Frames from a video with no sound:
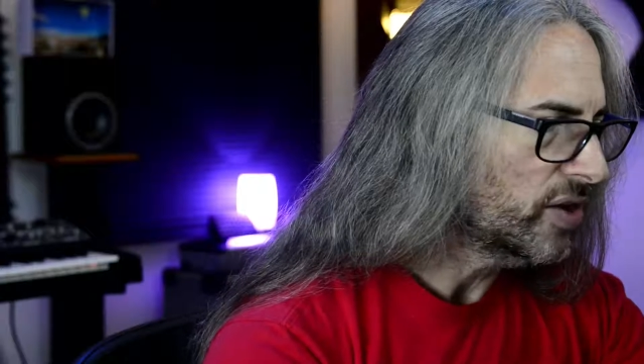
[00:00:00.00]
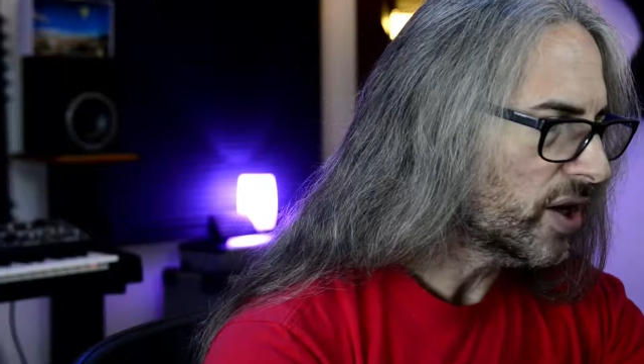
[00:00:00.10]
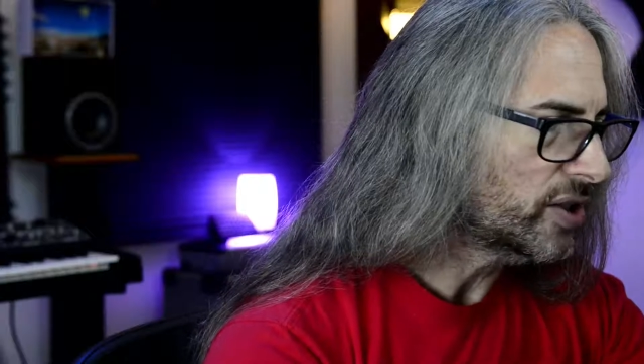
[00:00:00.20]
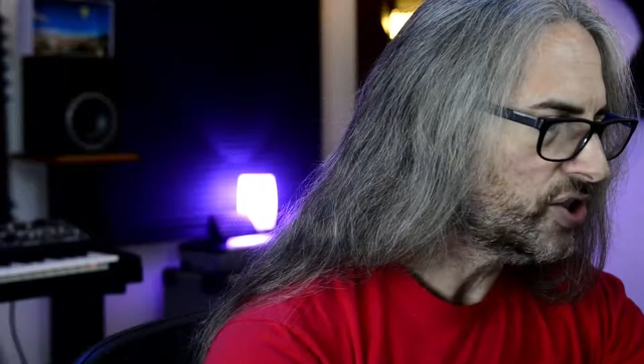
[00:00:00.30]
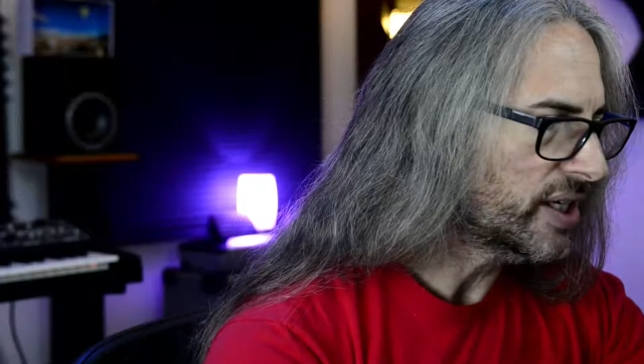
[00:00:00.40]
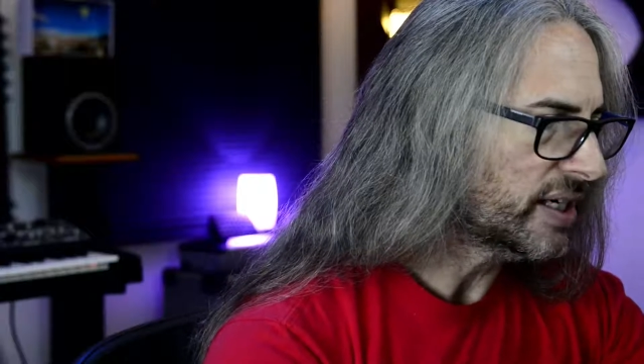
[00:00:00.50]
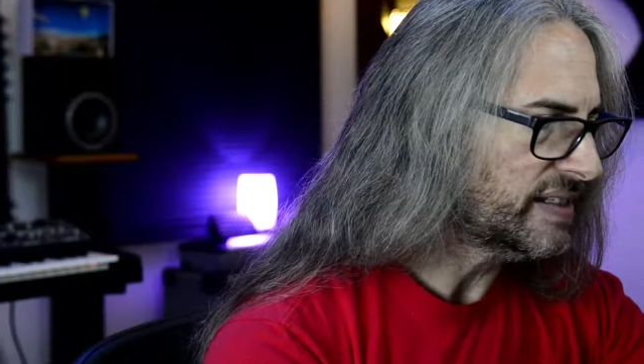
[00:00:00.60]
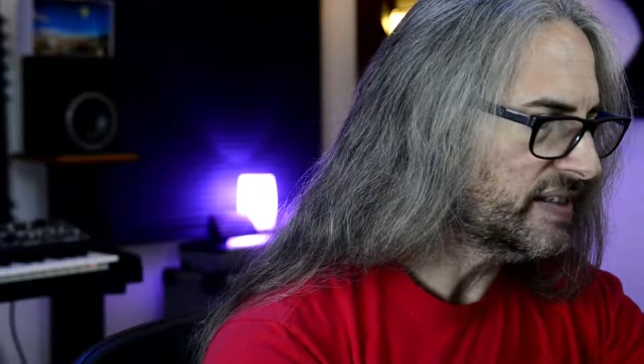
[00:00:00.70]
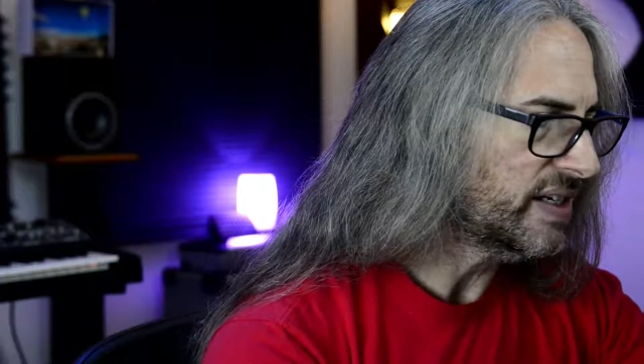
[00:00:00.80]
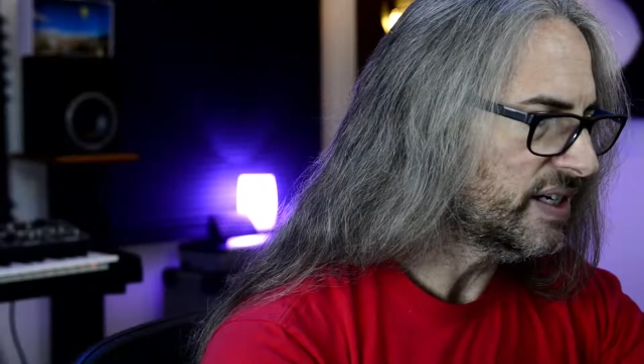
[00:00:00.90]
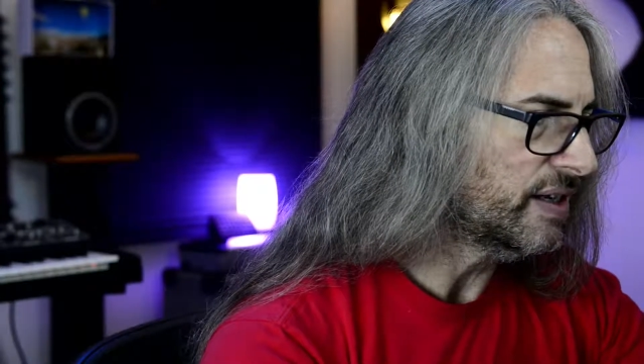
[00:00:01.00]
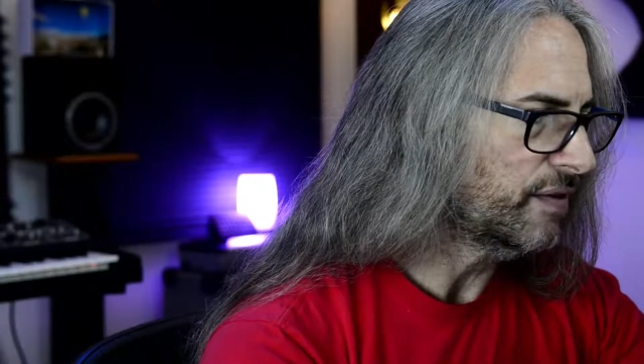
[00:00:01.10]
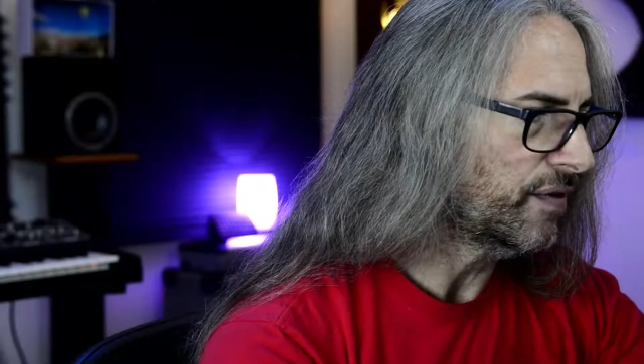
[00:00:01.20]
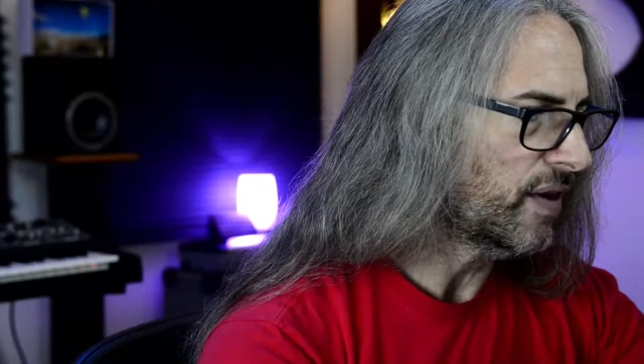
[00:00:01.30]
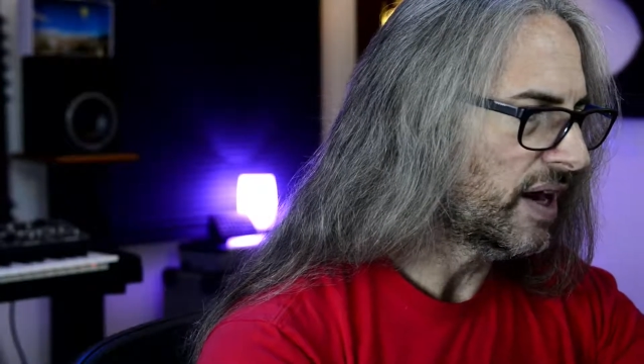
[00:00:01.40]
Yarchik,
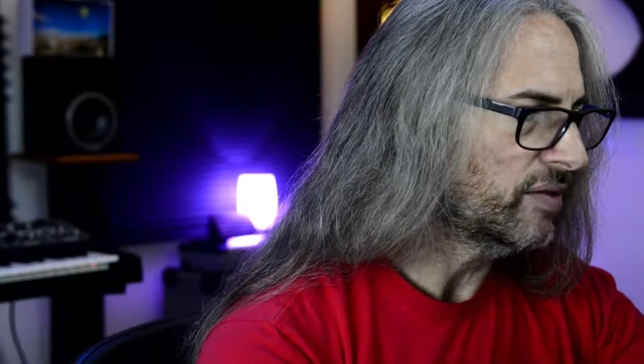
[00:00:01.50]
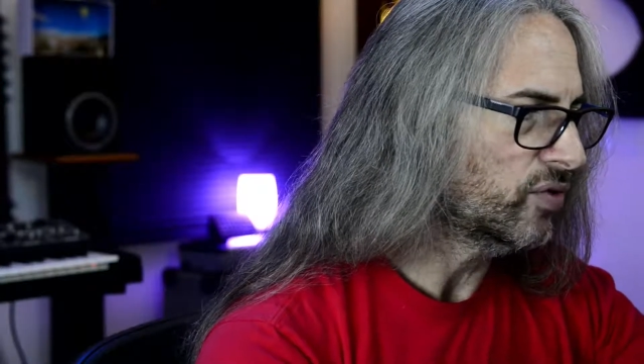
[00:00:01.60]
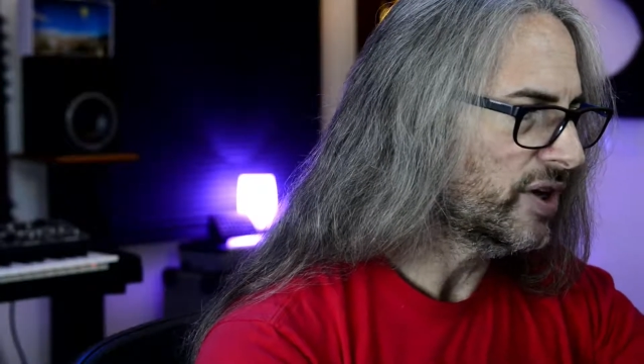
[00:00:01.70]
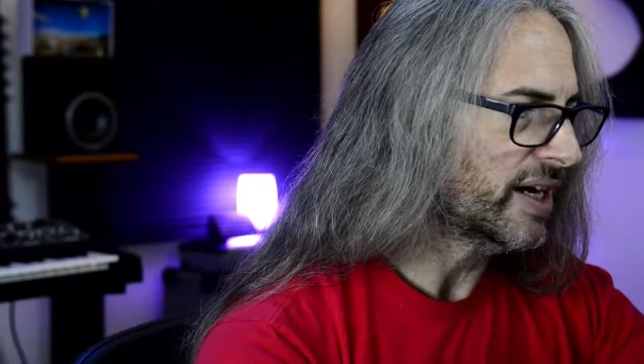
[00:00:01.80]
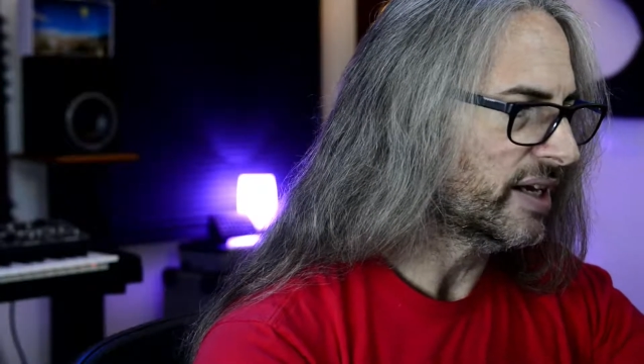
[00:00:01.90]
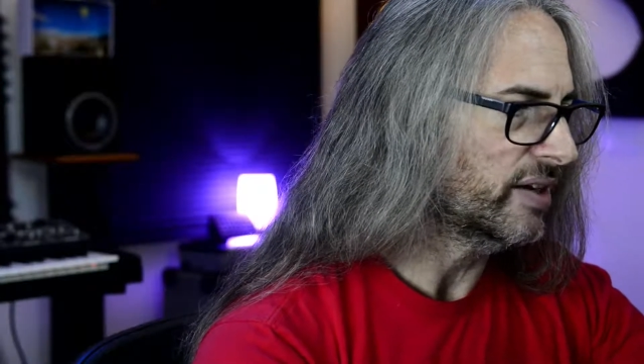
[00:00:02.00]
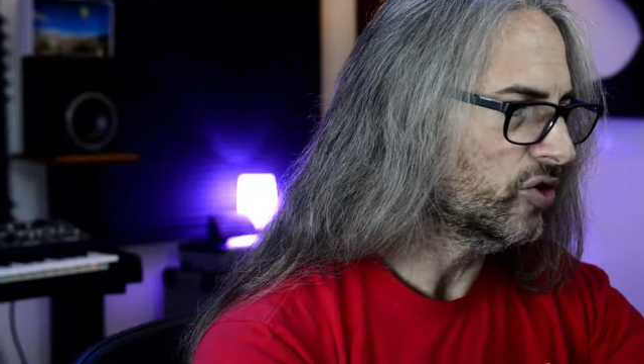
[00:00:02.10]
Steve, and Rick,